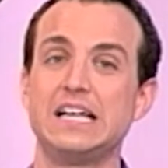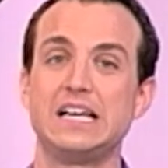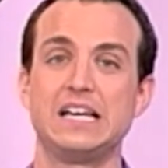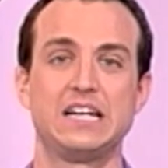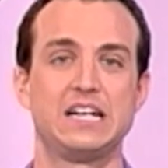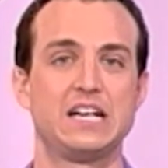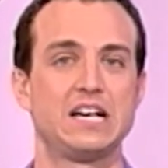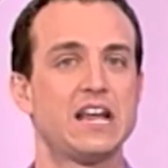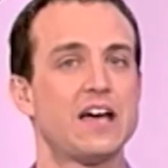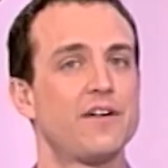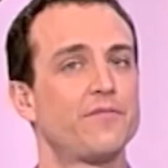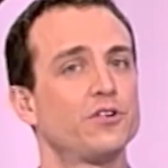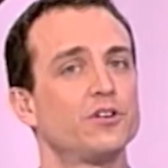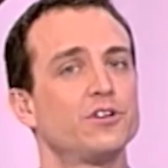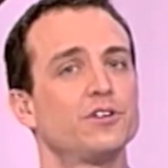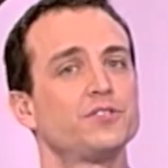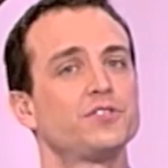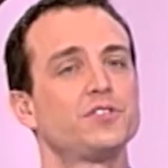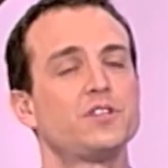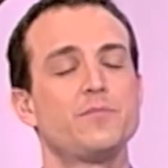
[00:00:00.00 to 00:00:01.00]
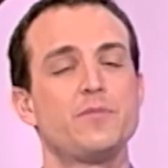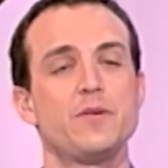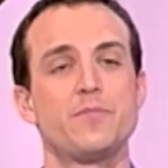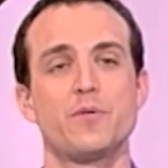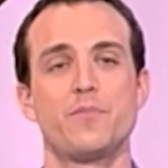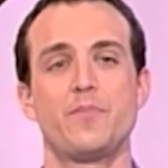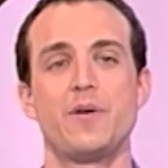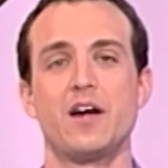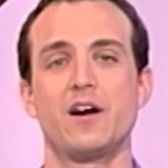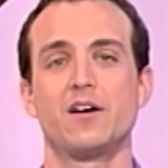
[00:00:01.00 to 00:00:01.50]
It never hurts to be
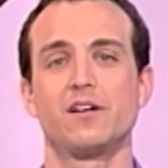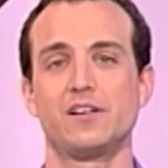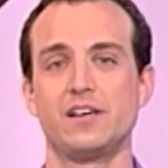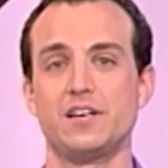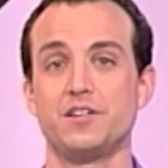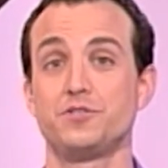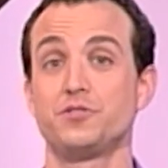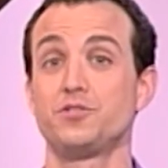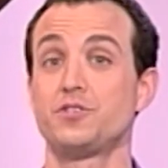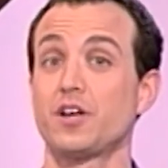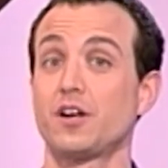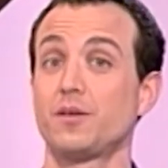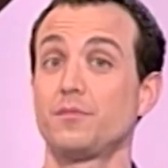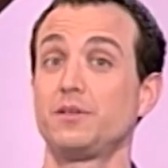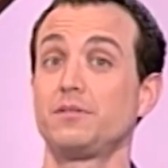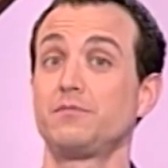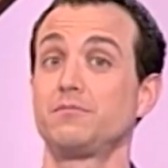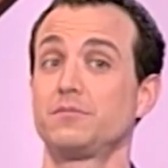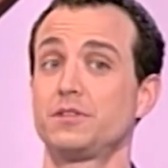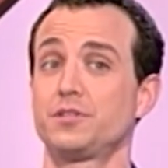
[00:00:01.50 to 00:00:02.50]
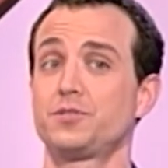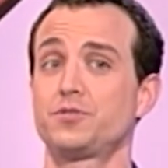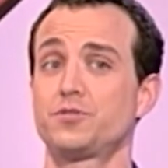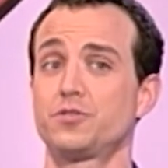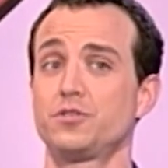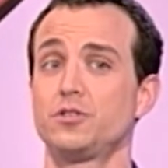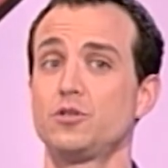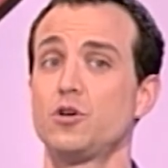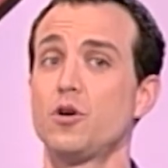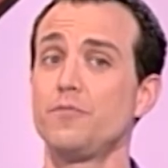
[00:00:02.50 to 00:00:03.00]
prepared, ladies and gentlemen. That's
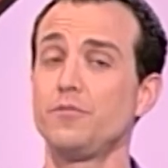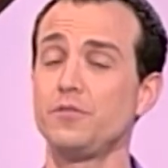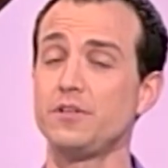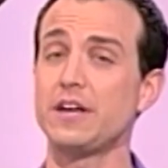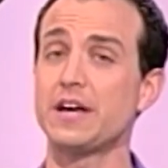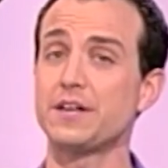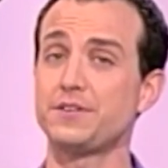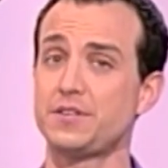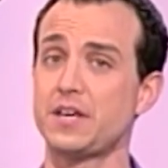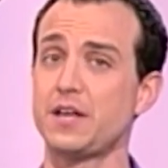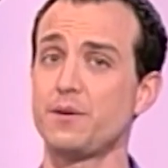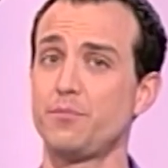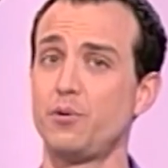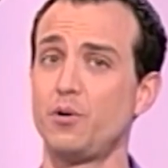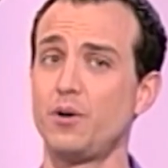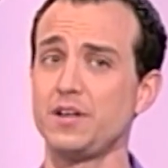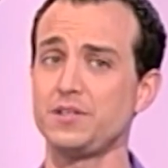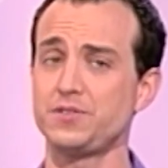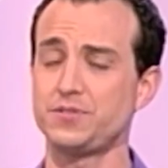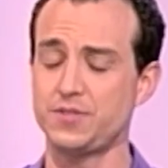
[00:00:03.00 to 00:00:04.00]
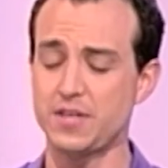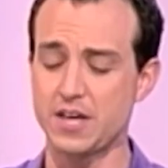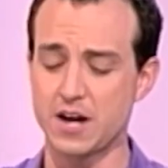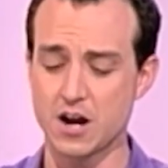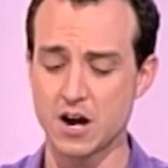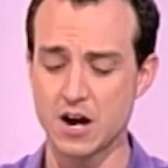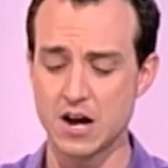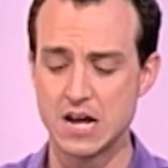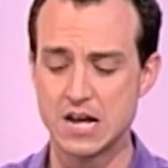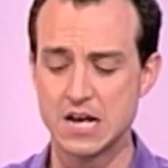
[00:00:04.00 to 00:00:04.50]
true. Hopefully you got 10 points
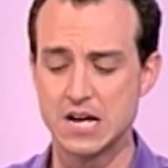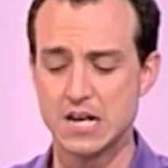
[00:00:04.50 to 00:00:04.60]
there.